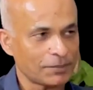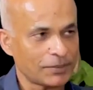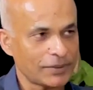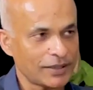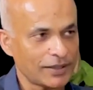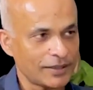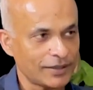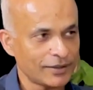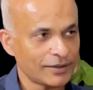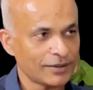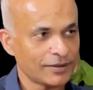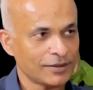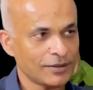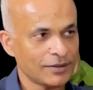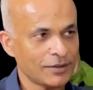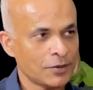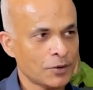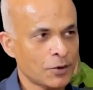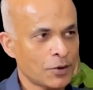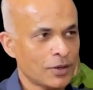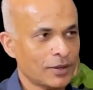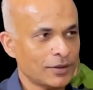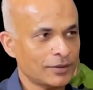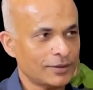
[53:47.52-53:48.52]
at me
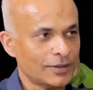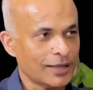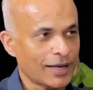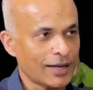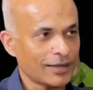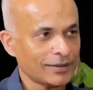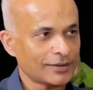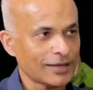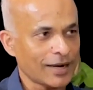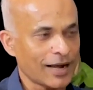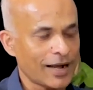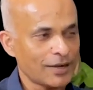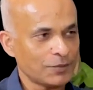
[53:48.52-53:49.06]
that